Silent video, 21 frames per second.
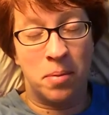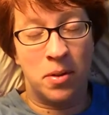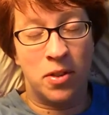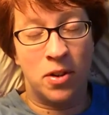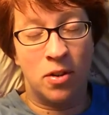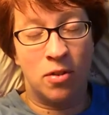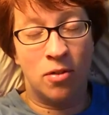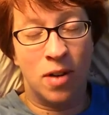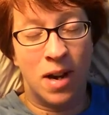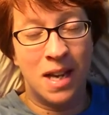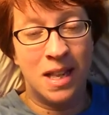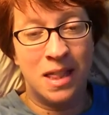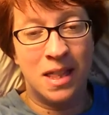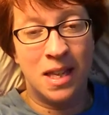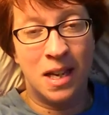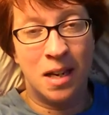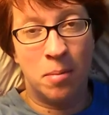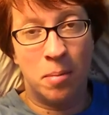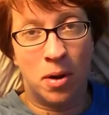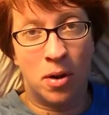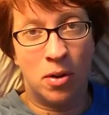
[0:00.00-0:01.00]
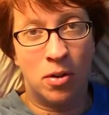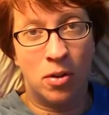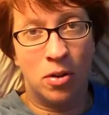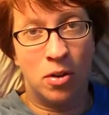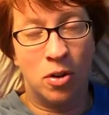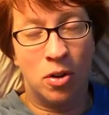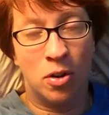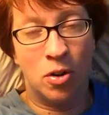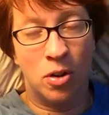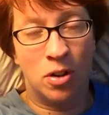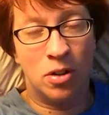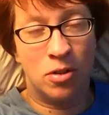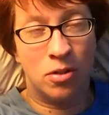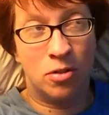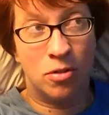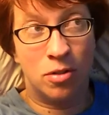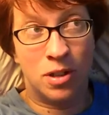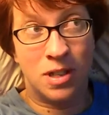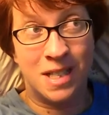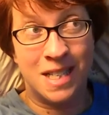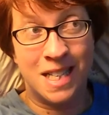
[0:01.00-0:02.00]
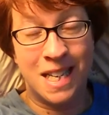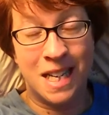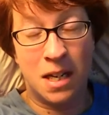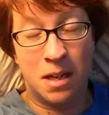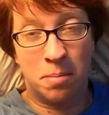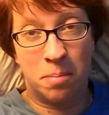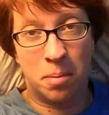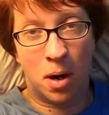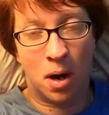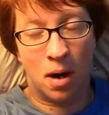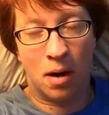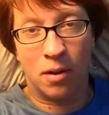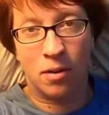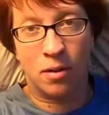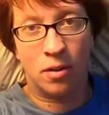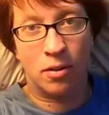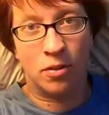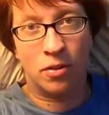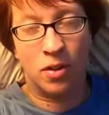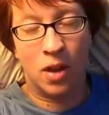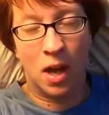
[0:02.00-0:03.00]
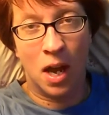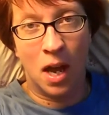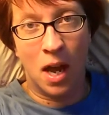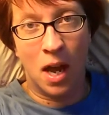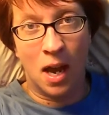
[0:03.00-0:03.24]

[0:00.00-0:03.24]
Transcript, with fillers: But the great thing about good critique partners